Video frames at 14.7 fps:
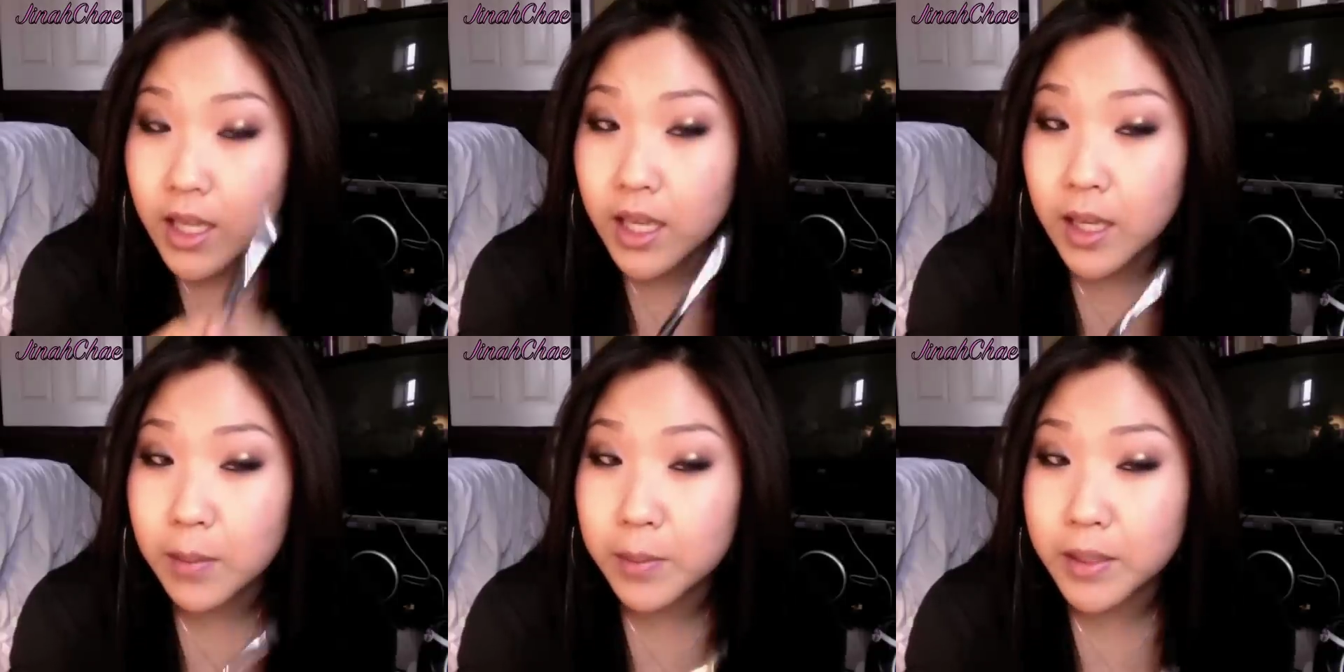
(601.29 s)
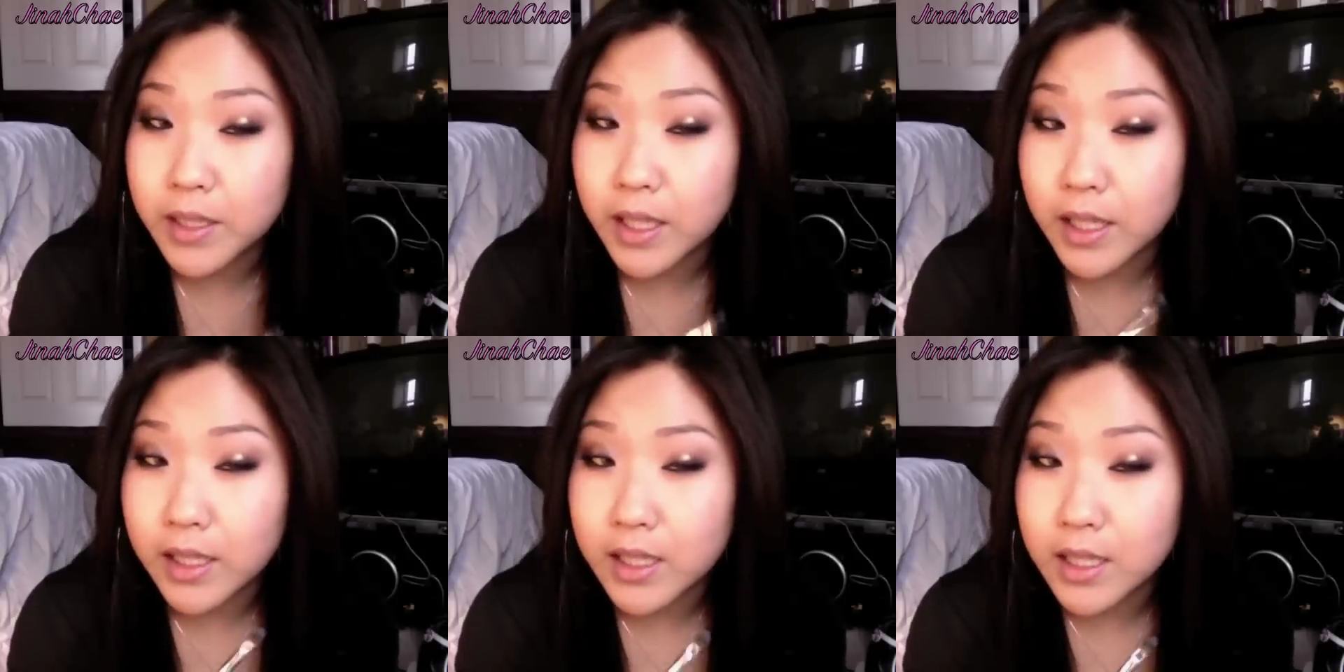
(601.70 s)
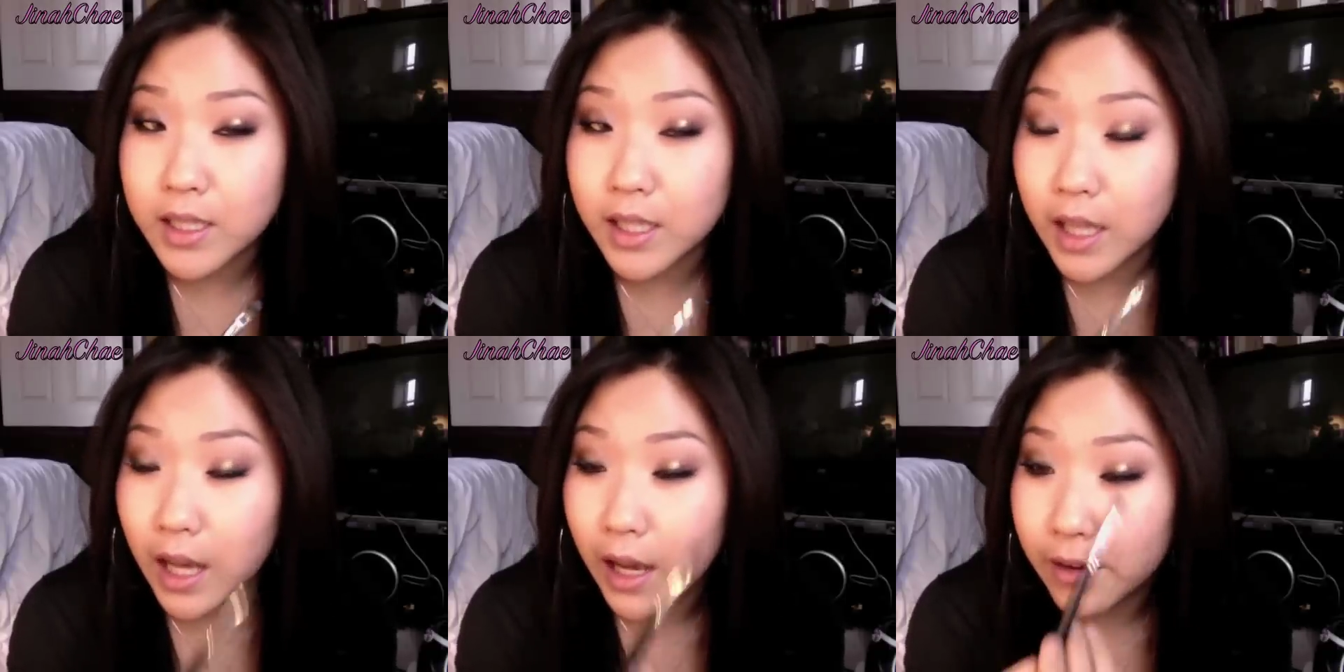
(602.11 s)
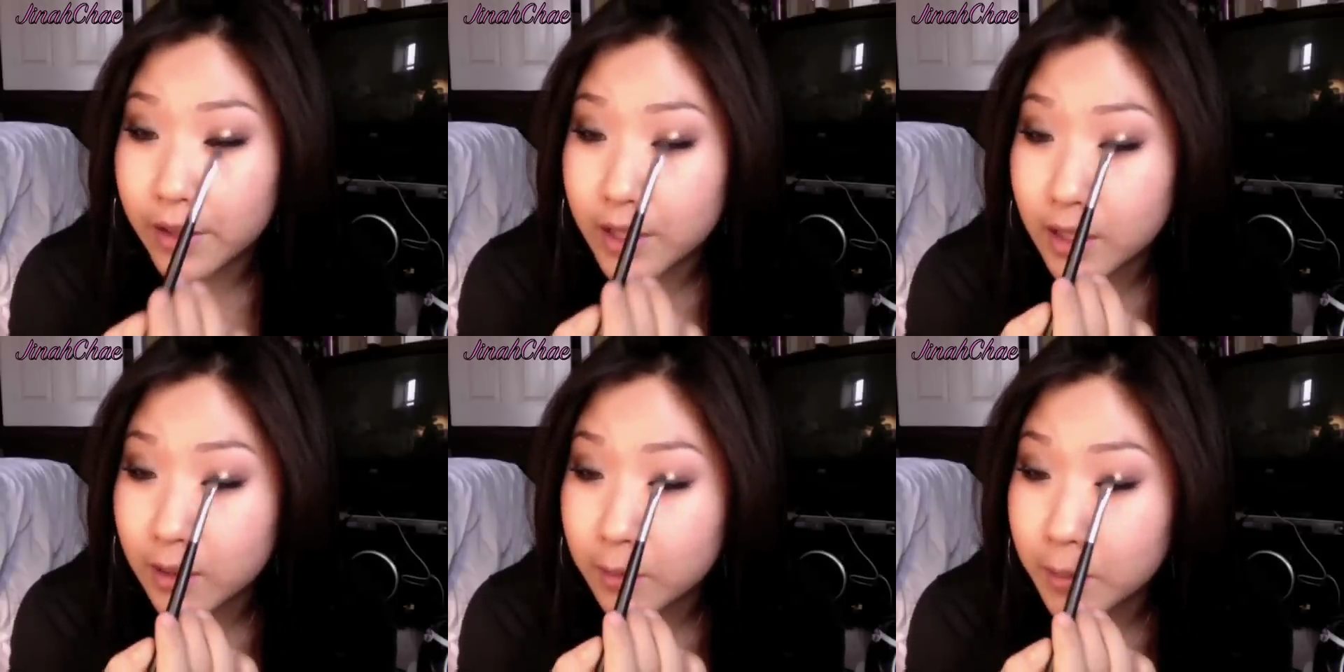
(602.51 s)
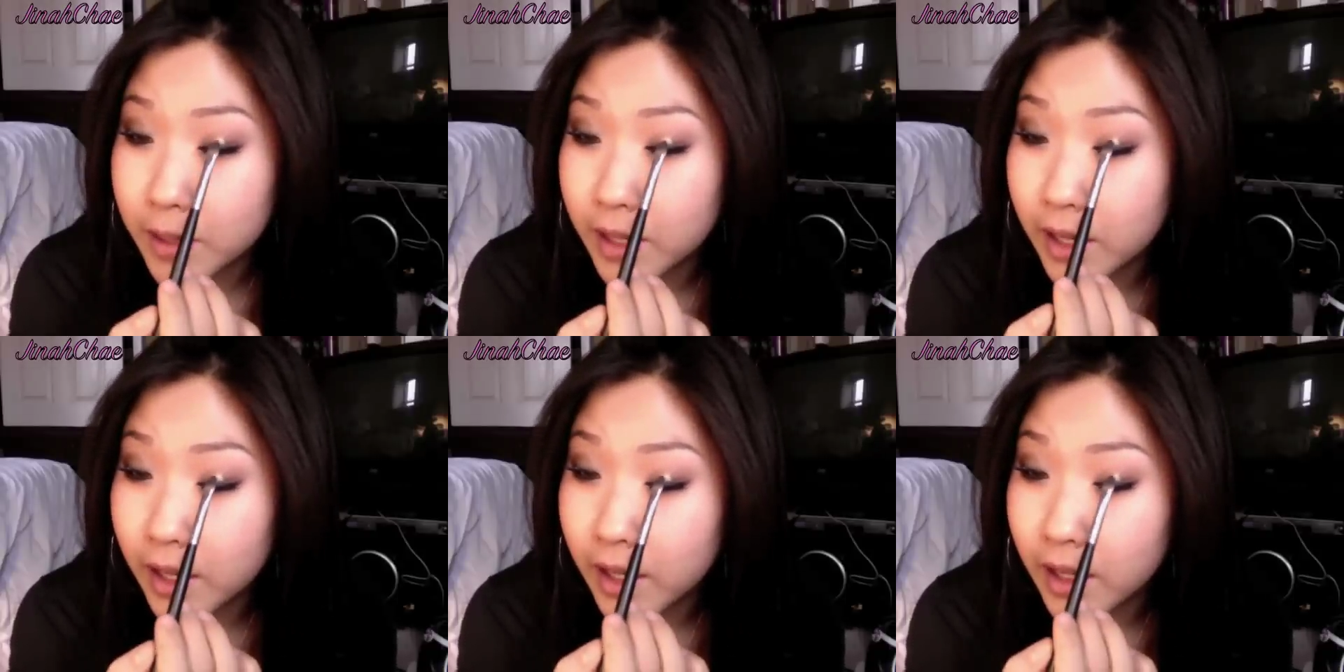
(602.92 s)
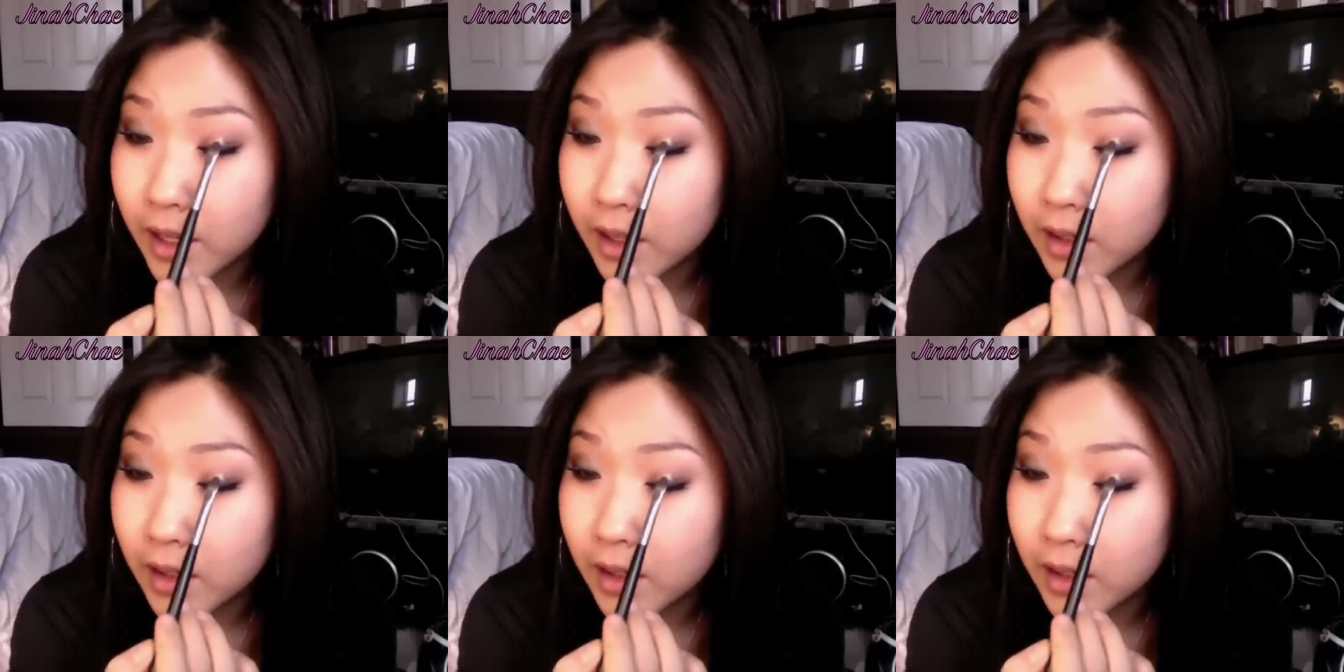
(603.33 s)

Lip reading: imitates the iris of my eye.